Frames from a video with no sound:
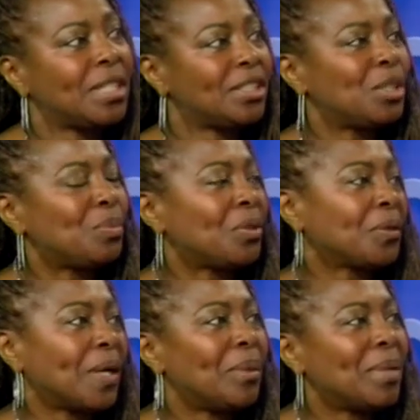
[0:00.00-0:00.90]
PhD
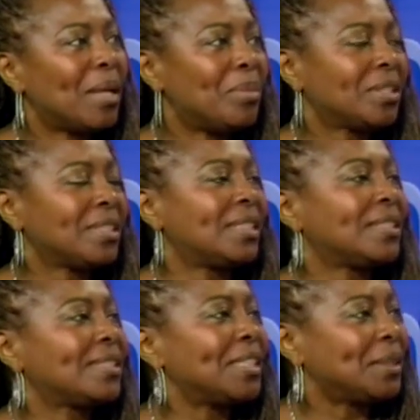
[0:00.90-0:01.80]
program at Middle
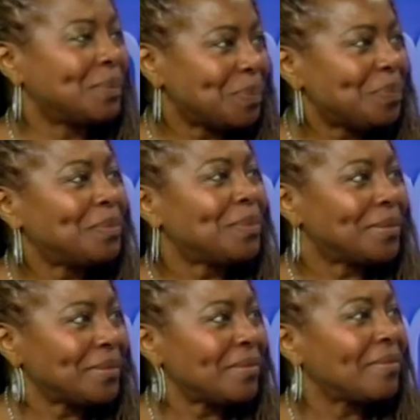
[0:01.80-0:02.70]
Tennessee.
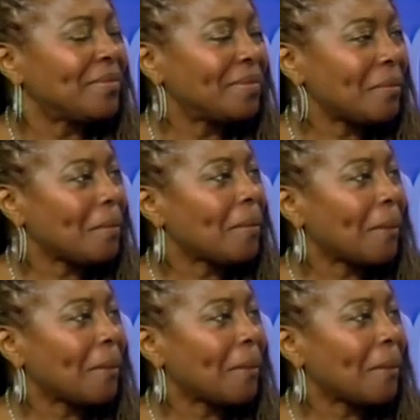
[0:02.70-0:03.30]
Okay, great.